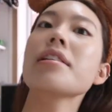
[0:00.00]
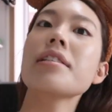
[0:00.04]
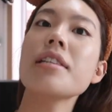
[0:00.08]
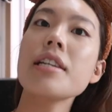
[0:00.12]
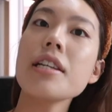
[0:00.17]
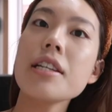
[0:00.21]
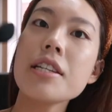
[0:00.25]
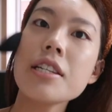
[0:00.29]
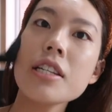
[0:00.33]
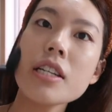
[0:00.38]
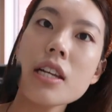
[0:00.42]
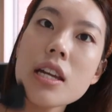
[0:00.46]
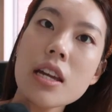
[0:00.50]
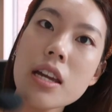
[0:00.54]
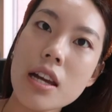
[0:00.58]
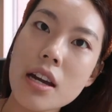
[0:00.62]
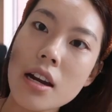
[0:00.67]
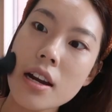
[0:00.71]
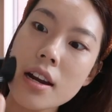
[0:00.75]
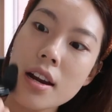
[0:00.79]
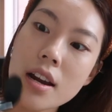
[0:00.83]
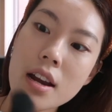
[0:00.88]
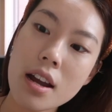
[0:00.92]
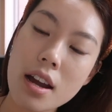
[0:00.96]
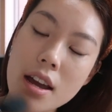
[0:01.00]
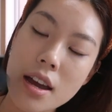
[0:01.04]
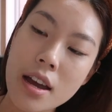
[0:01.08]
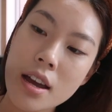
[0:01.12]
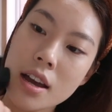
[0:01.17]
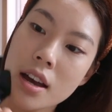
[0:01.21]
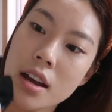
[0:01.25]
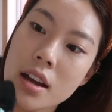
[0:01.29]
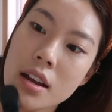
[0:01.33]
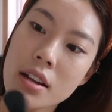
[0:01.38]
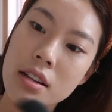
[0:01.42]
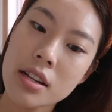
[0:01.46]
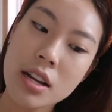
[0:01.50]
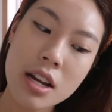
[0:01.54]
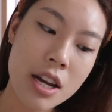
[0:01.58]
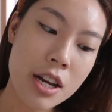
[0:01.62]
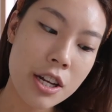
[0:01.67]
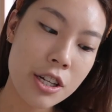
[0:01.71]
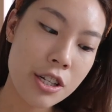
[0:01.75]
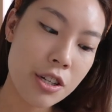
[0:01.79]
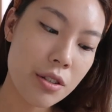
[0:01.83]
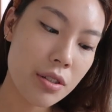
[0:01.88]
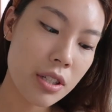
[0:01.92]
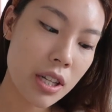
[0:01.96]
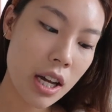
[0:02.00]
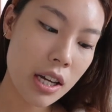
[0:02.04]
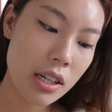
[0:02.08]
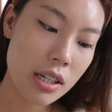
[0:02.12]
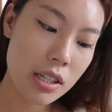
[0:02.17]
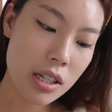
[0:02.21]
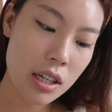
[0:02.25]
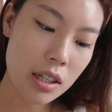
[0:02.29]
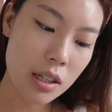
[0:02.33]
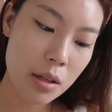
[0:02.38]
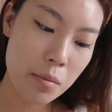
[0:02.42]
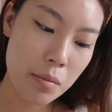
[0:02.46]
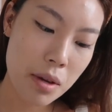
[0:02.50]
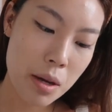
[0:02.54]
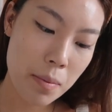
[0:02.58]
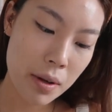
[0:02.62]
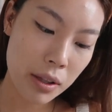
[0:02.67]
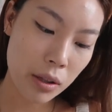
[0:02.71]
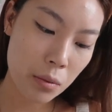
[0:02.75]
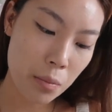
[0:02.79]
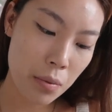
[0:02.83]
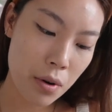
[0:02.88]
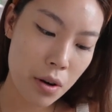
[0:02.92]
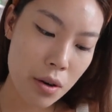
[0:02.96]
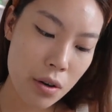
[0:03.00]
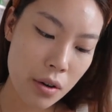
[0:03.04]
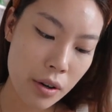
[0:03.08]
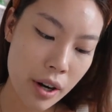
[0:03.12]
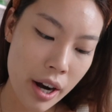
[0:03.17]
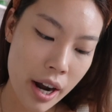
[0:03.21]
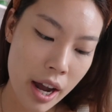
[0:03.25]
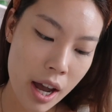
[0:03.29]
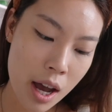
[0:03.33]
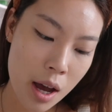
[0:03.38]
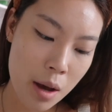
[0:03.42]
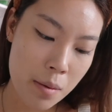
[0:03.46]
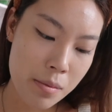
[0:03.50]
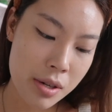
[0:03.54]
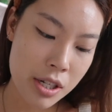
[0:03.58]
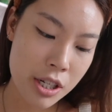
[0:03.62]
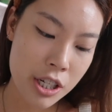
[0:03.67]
teaching here, and she was kind of telling me about the program,